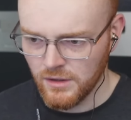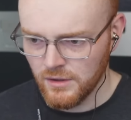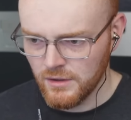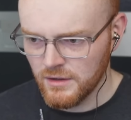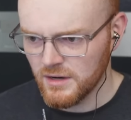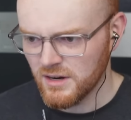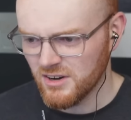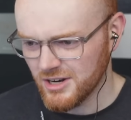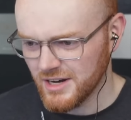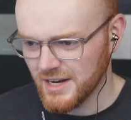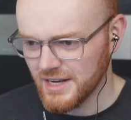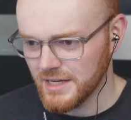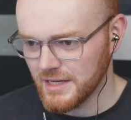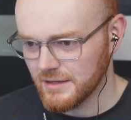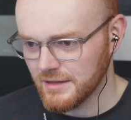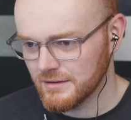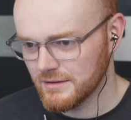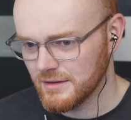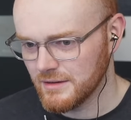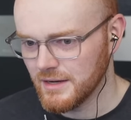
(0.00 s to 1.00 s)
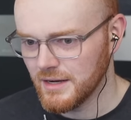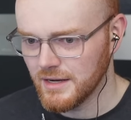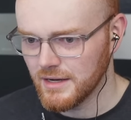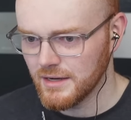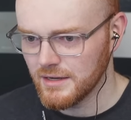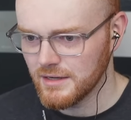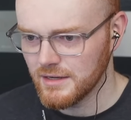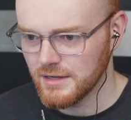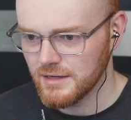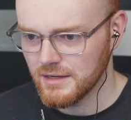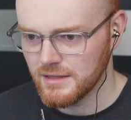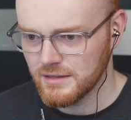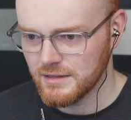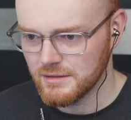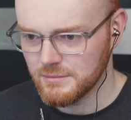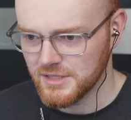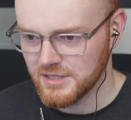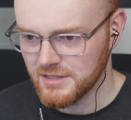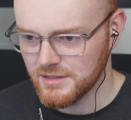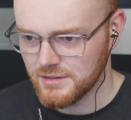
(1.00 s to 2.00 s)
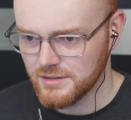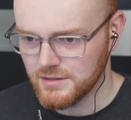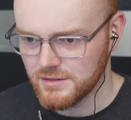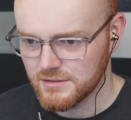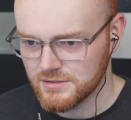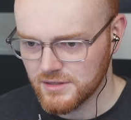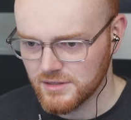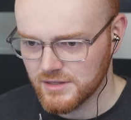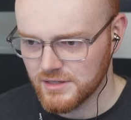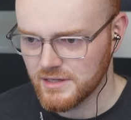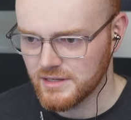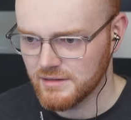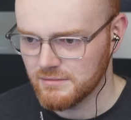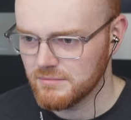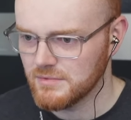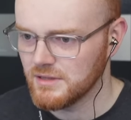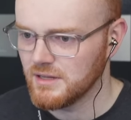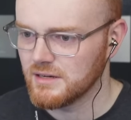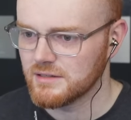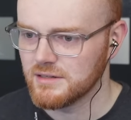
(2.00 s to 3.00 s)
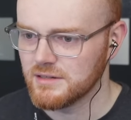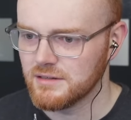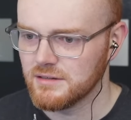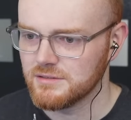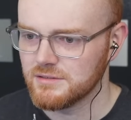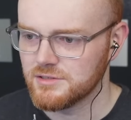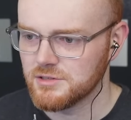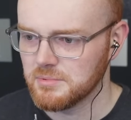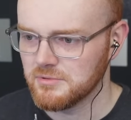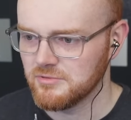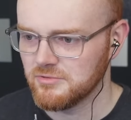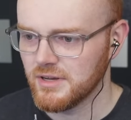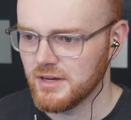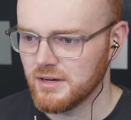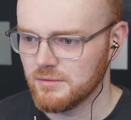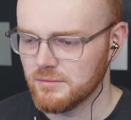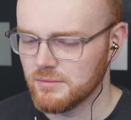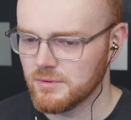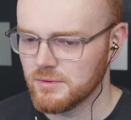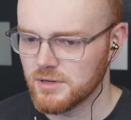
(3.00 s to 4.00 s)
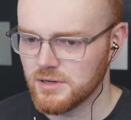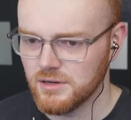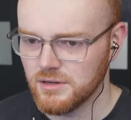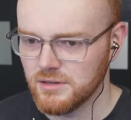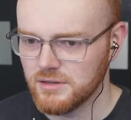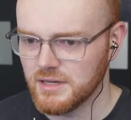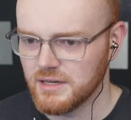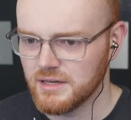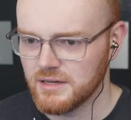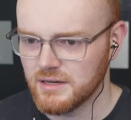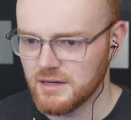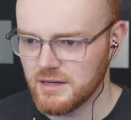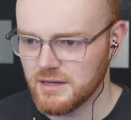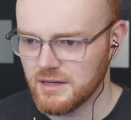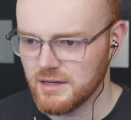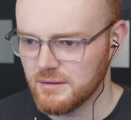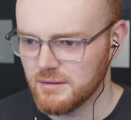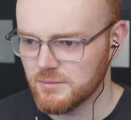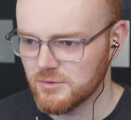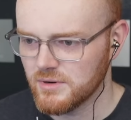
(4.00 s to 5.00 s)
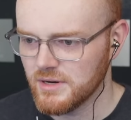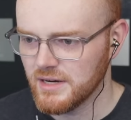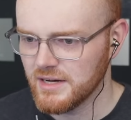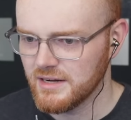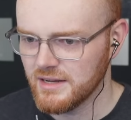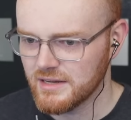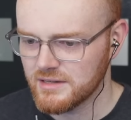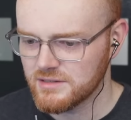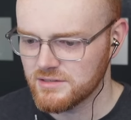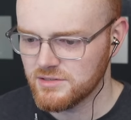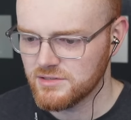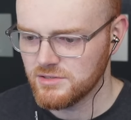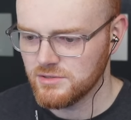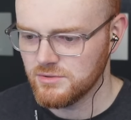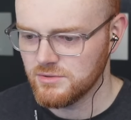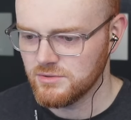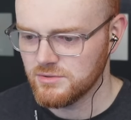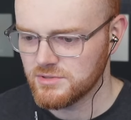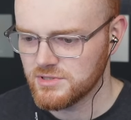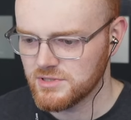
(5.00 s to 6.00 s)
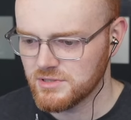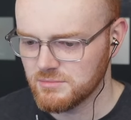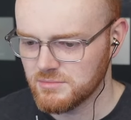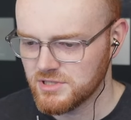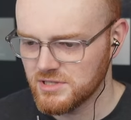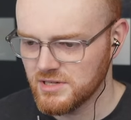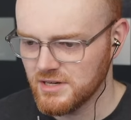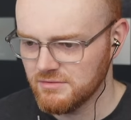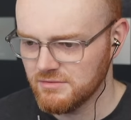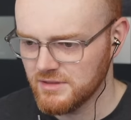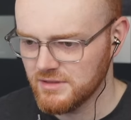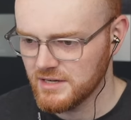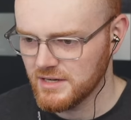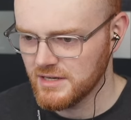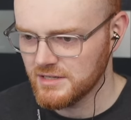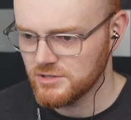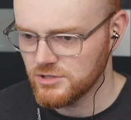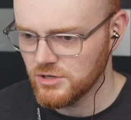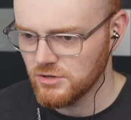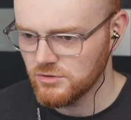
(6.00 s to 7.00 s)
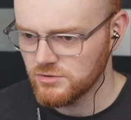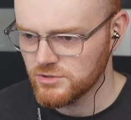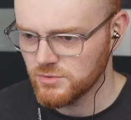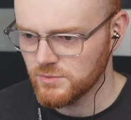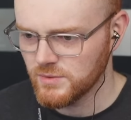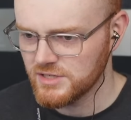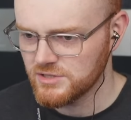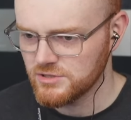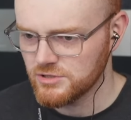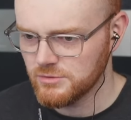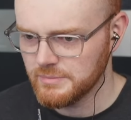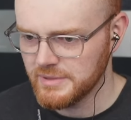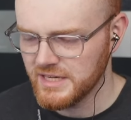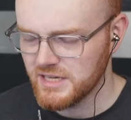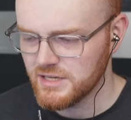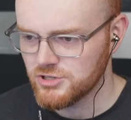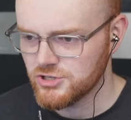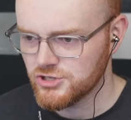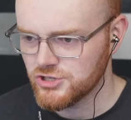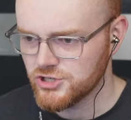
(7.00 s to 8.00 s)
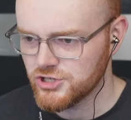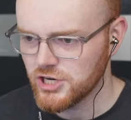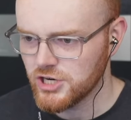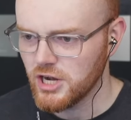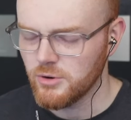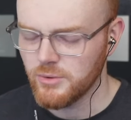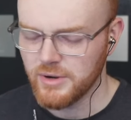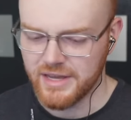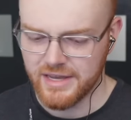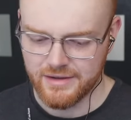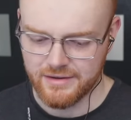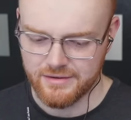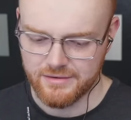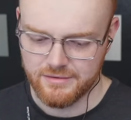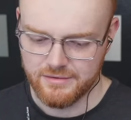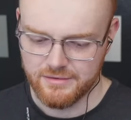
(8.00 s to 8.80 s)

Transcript: Alrighty, uh, let me, sorry, I logged into the super flat world and I am right next to some stuff that I don't want to be showing.